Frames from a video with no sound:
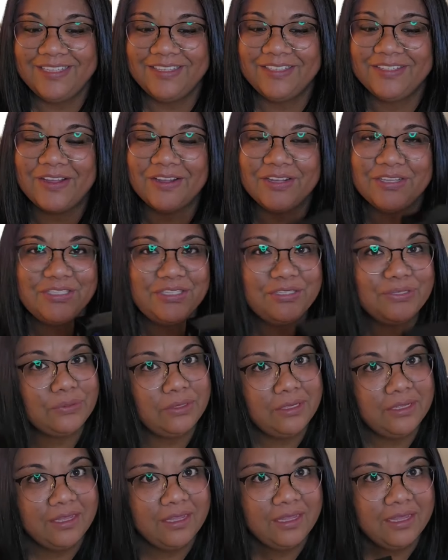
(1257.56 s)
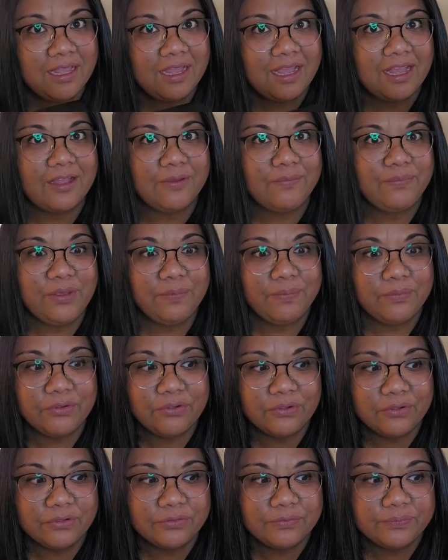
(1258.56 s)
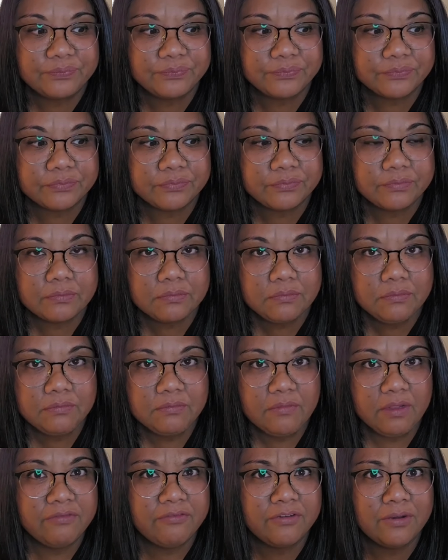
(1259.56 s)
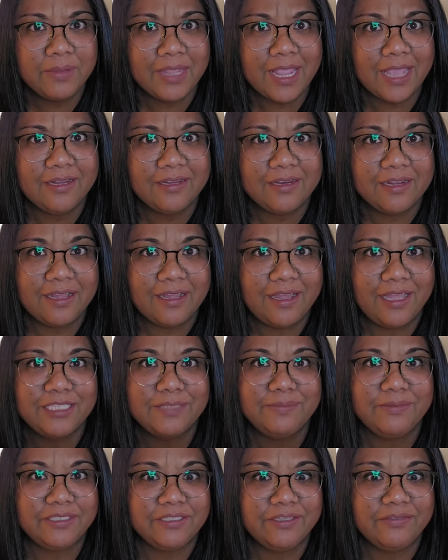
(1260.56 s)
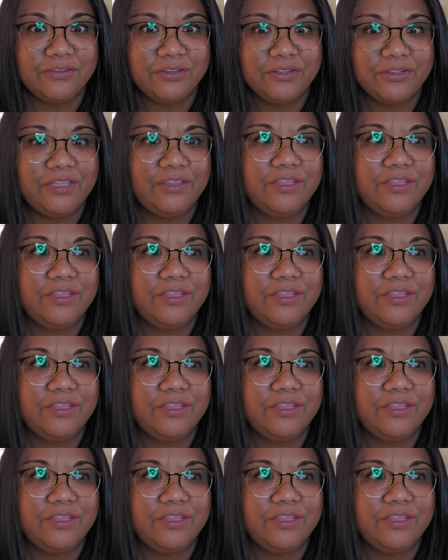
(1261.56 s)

to talk to uh, people from Canada. And specifically,